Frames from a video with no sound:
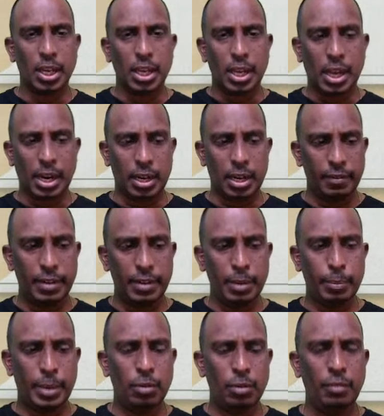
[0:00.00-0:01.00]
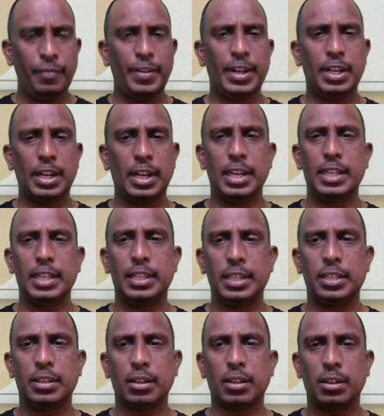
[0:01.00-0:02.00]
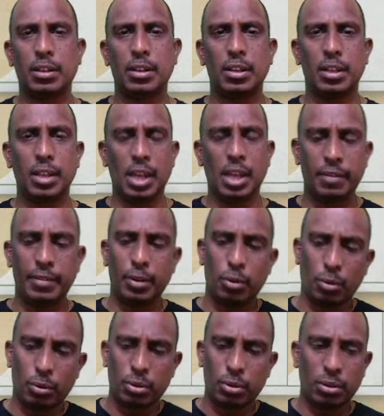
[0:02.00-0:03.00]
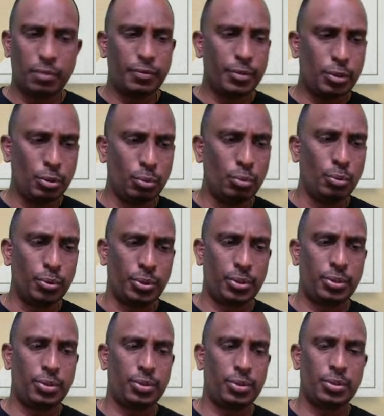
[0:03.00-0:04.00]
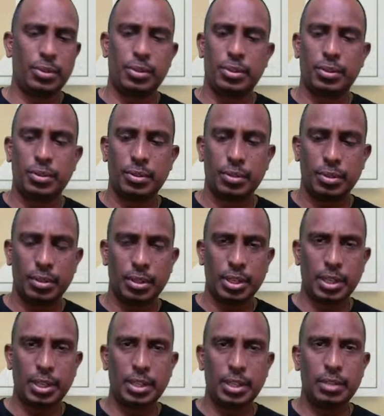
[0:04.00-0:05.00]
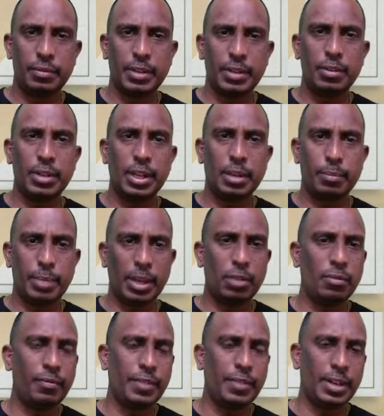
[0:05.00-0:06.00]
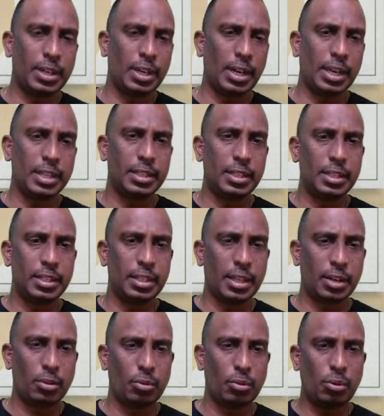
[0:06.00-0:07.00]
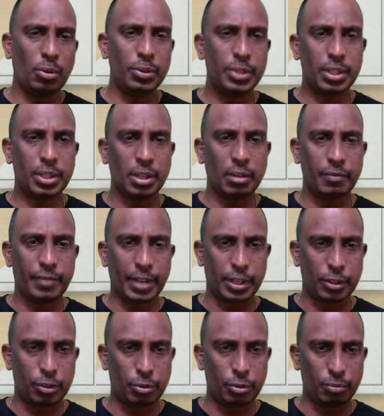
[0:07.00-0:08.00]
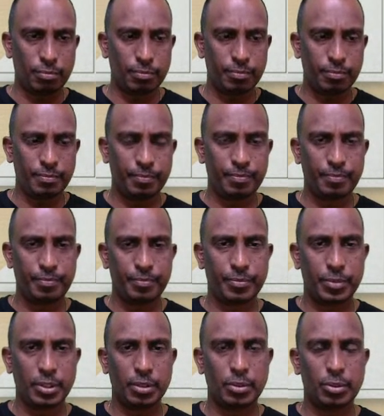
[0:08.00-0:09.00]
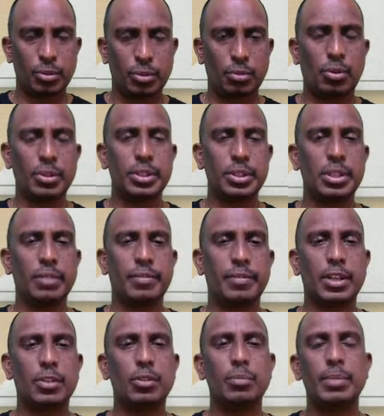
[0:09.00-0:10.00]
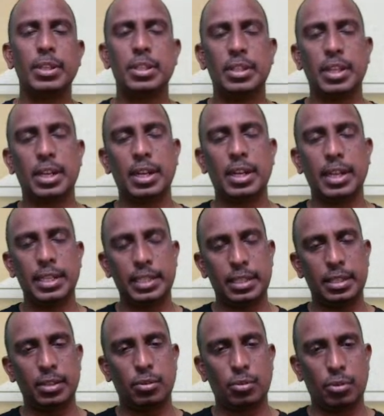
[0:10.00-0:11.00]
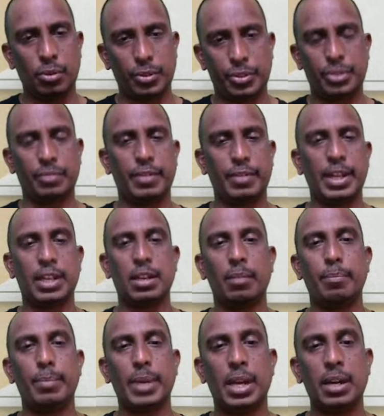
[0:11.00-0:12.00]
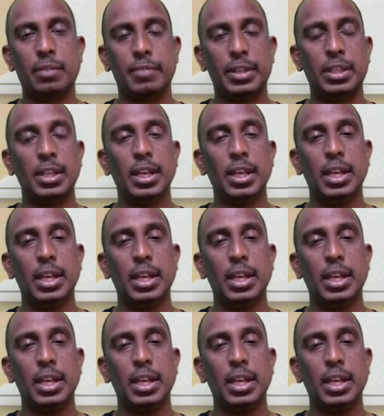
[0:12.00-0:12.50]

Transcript: And even biofertilizers have a lot of use. That is, when you take biofertilizers, they are cost effective. So cost effective means they are less cost when compared with